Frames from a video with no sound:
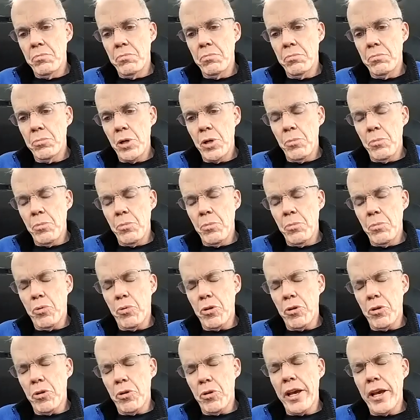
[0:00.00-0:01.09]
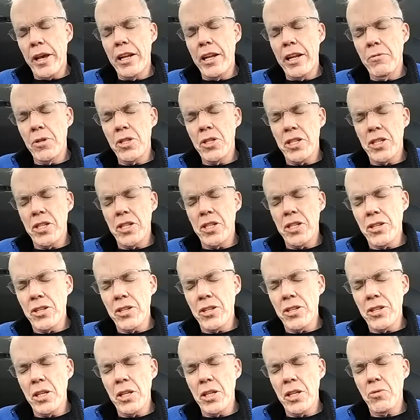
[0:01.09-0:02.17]
important thing anyone said in
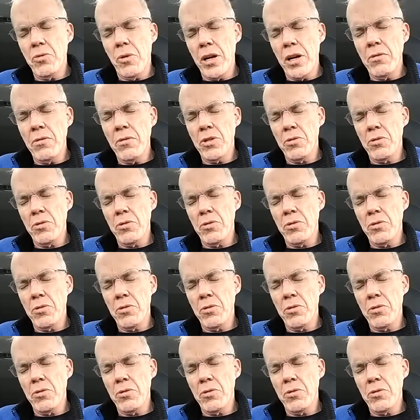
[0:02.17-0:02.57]
2020 was